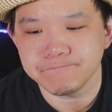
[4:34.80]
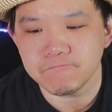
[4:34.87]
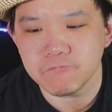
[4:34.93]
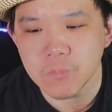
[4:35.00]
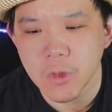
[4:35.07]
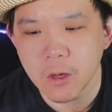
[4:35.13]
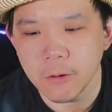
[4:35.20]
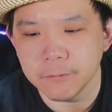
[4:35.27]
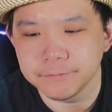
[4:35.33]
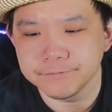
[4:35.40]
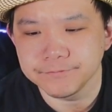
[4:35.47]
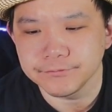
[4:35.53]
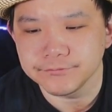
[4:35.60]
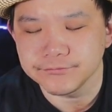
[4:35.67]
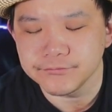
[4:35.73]

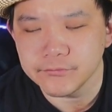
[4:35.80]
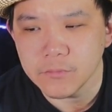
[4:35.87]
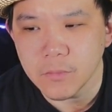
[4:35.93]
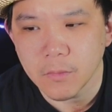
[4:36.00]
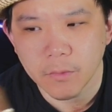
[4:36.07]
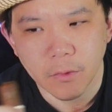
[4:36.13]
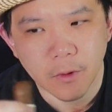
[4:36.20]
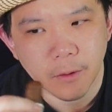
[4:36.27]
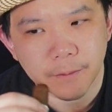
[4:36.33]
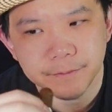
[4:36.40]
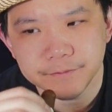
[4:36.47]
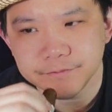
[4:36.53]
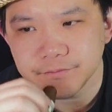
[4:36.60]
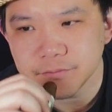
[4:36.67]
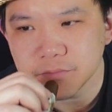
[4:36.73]

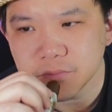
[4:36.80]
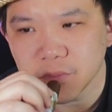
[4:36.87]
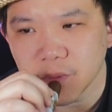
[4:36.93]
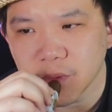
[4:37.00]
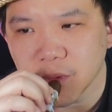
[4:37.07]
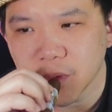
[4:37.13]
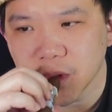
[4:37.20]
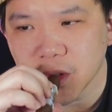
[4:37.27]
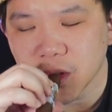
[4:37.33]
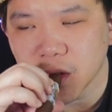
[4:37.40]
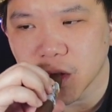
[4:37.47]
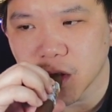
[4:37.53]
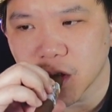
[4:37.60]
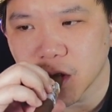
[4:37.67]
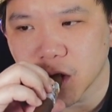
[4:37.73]

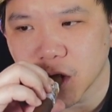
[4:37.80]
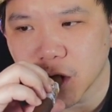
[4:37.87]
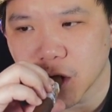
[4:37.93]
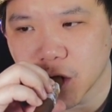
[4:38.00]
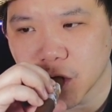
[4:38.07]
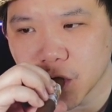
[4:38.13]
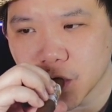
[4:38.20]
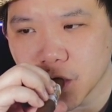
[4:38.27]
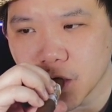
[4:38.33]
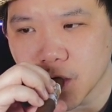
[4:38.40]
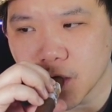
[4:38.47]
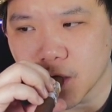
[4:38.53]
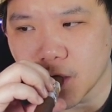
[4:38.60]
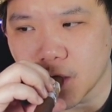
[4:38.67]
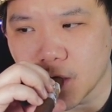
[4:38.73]

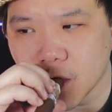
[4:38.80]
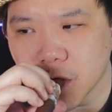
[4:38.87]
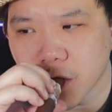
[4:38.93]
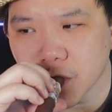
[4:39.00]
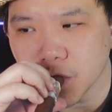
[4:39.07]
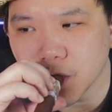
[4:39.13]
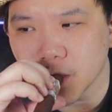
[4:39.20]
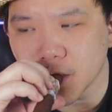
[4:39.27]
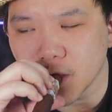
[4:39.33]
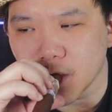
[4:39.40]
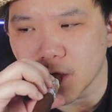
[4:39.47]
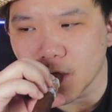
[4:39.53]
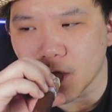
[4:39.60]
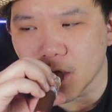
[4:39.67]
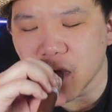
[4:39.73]

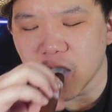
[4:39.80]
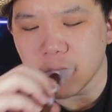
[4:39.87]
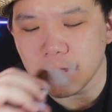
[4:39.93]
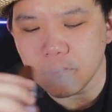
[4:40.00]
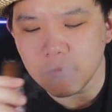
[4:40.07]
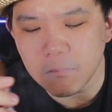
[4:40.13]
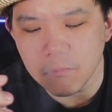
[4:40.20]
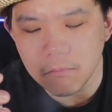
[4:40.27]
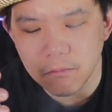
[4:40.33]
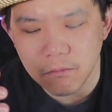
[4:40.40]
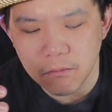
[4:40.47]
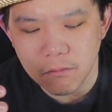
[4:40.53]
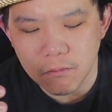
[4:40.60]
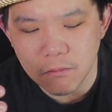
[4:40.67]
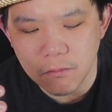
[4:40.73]

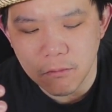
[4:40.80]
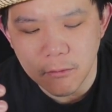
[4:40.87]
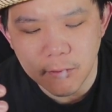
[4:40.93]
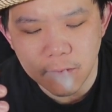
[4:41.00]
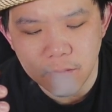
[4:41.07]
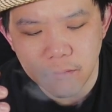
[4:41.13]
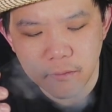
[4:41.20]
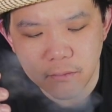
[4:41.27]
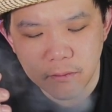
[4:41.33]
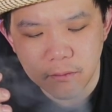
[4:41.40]
Nobody speaks.